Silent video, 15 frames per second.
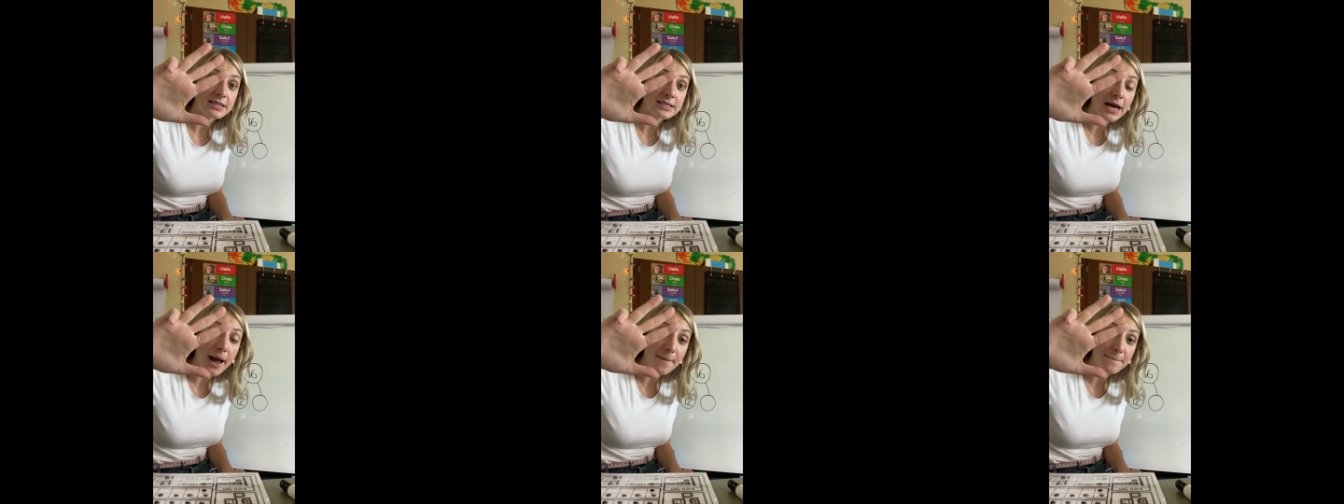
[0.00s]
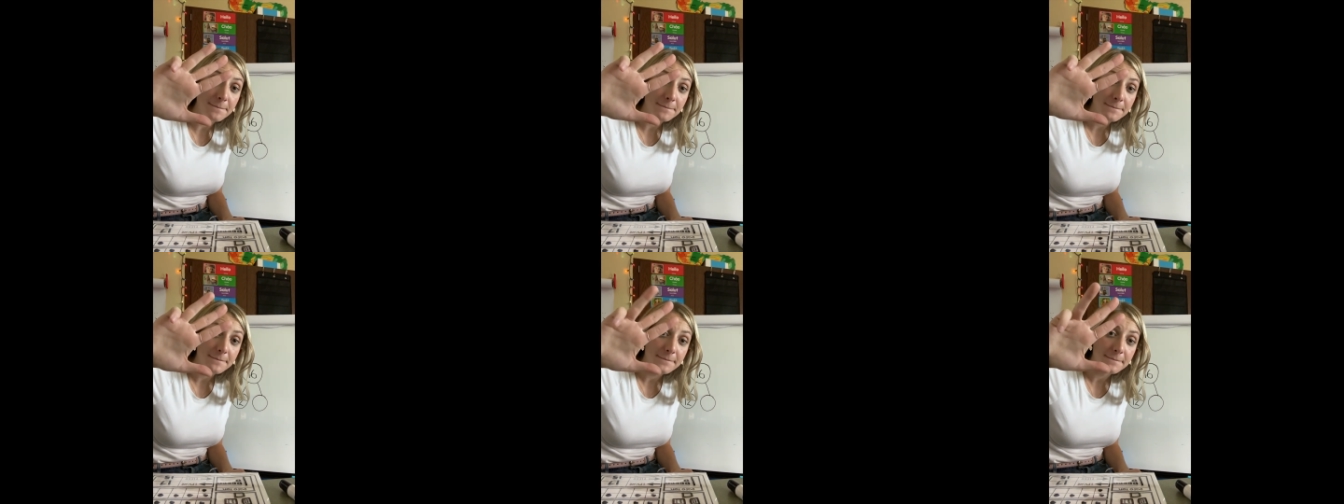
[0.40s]
Stop.
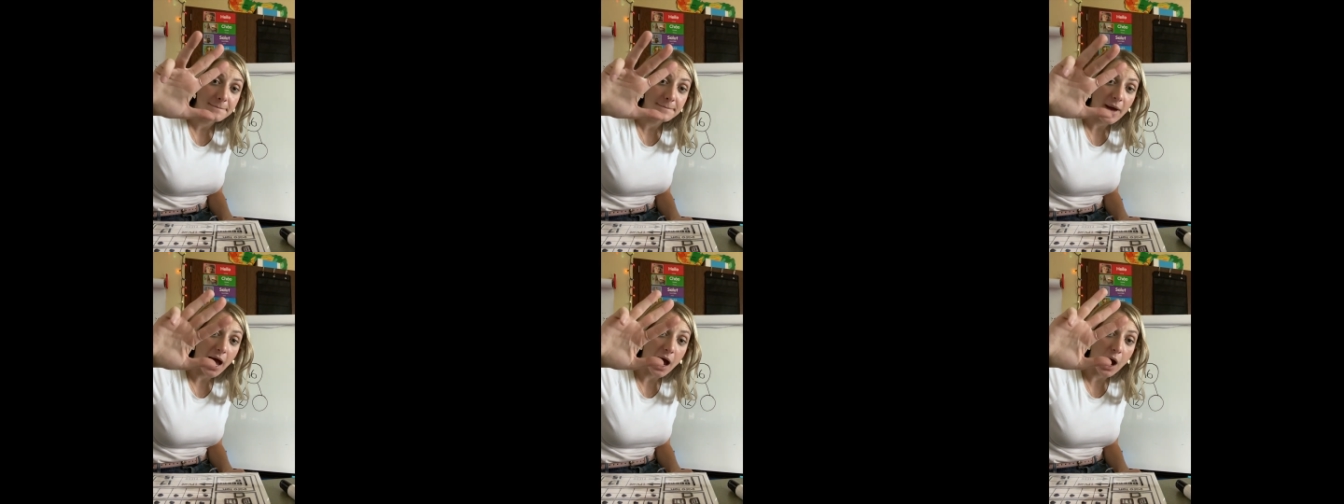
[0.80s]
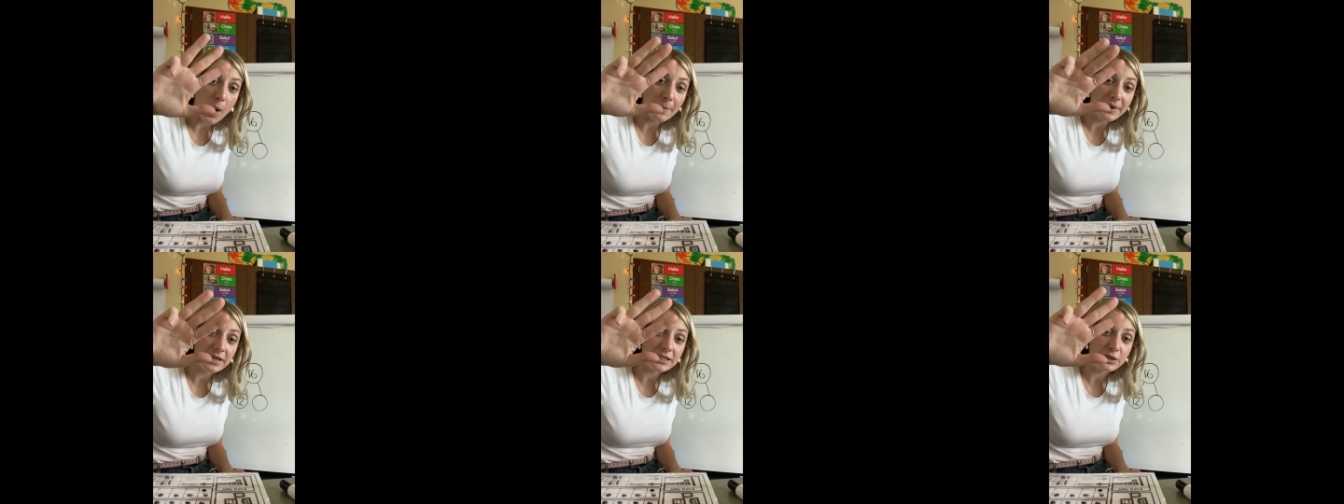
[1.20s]
How
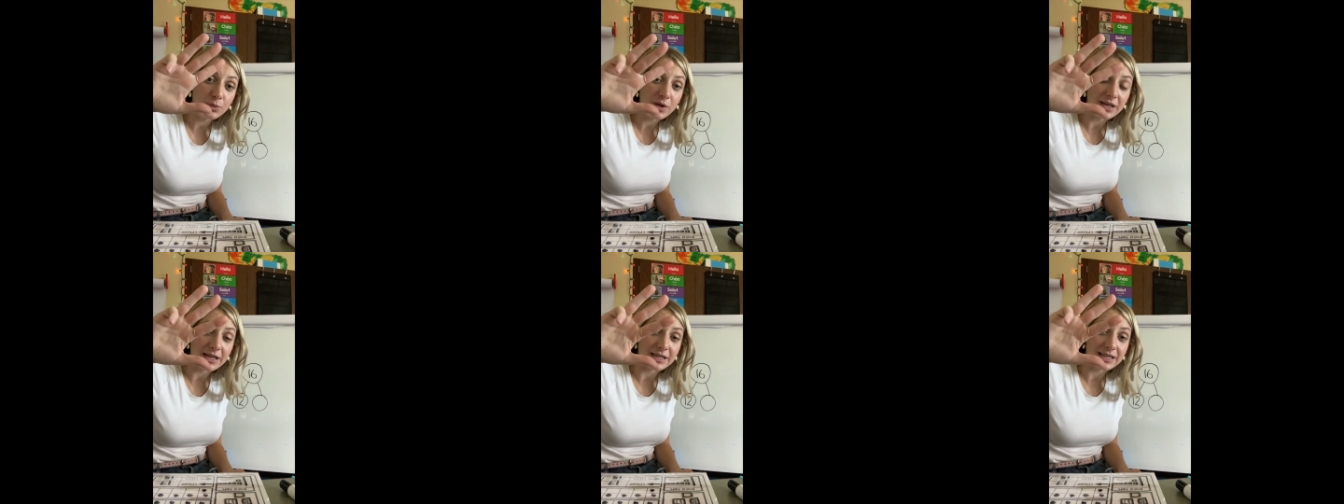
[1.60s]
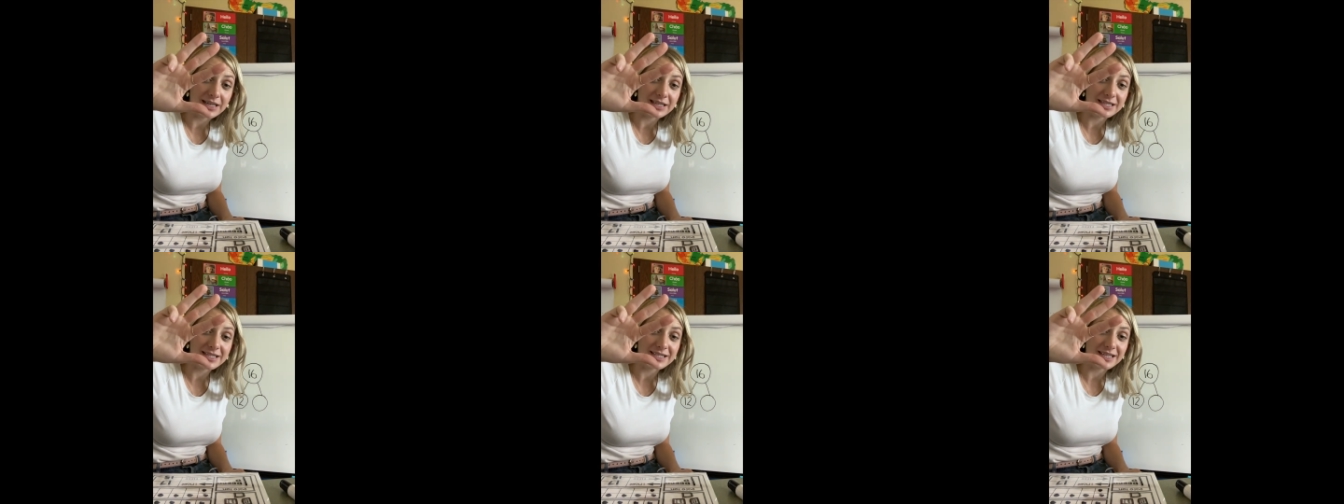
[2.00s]
many did we need to
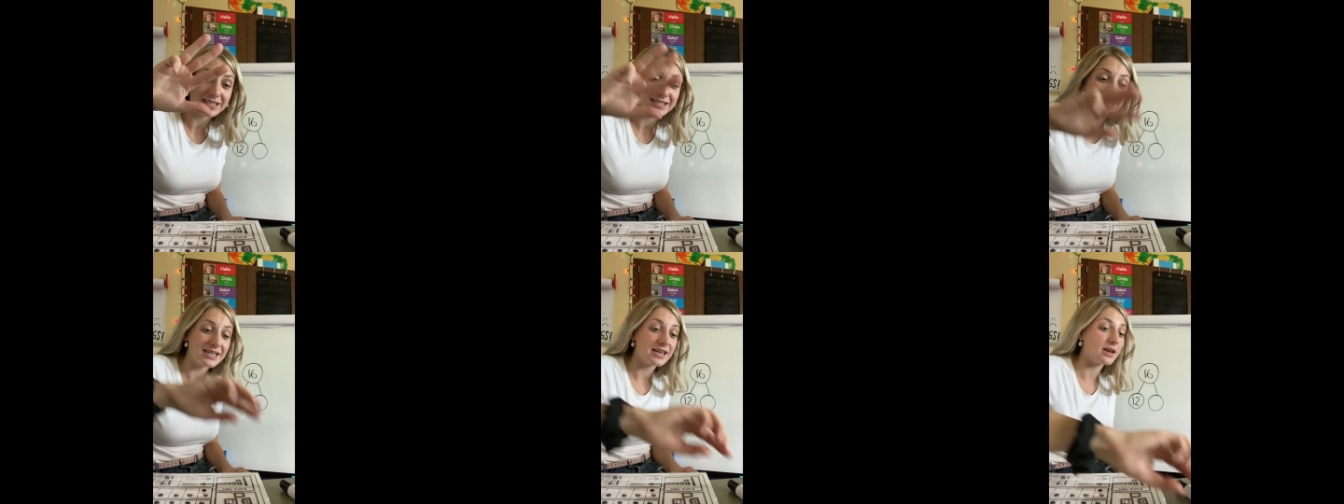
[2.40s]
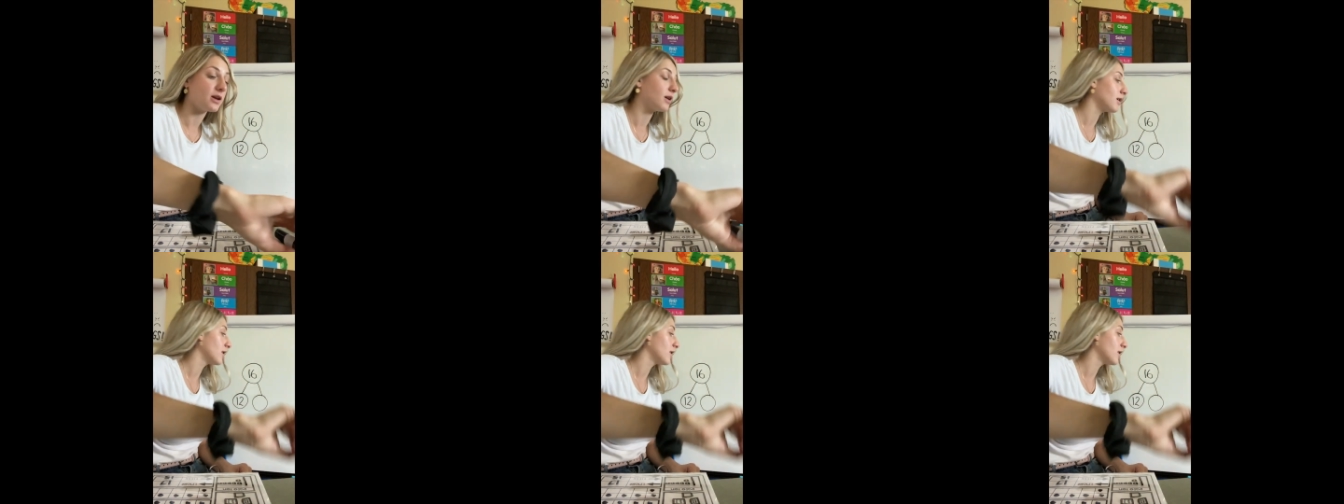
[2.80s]
get to 16?